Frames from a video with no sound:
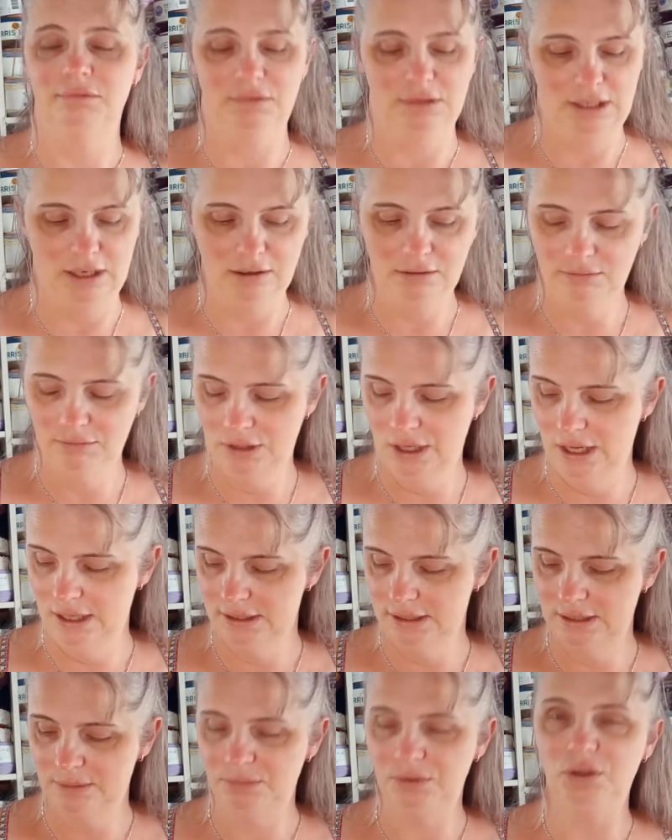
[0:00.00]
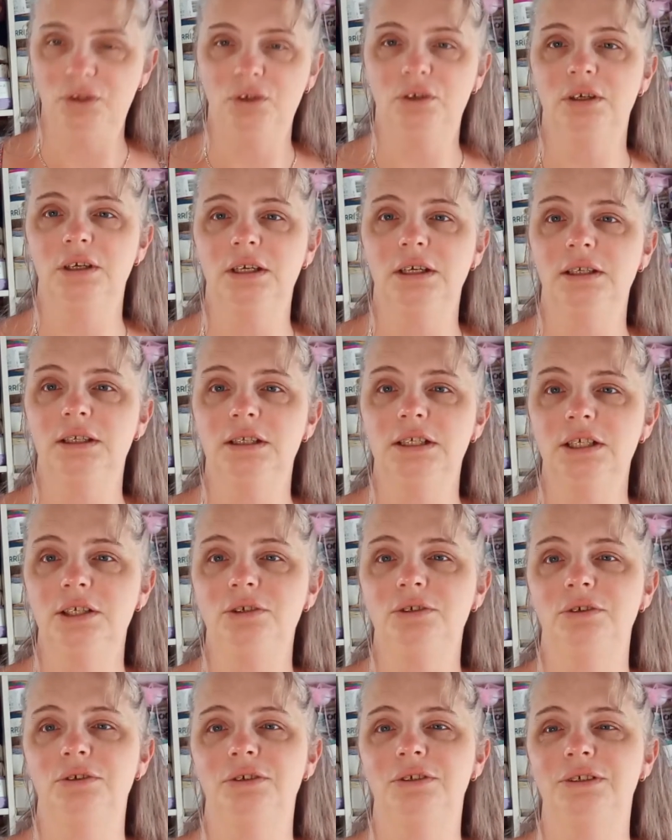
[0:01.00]
You know, you get something you can
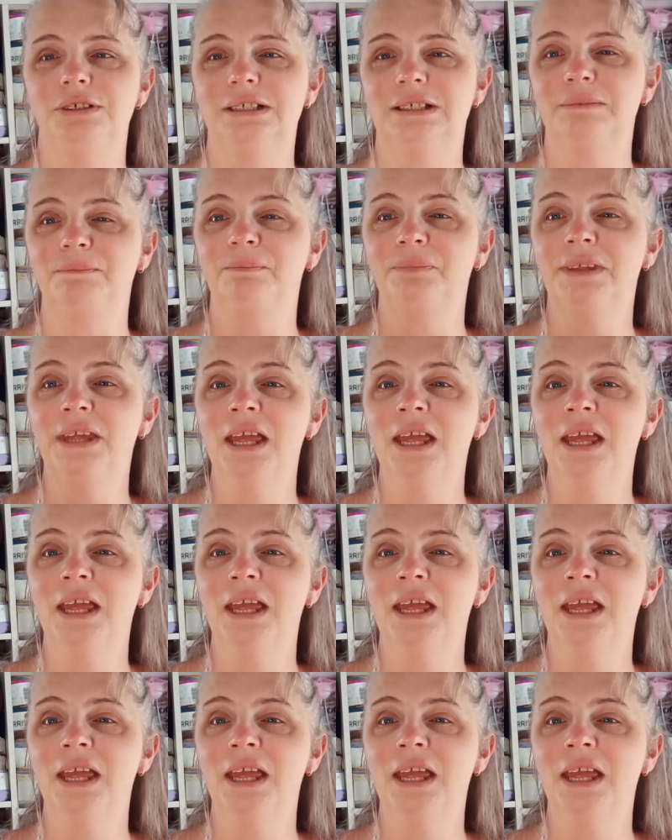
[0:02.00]
continue using.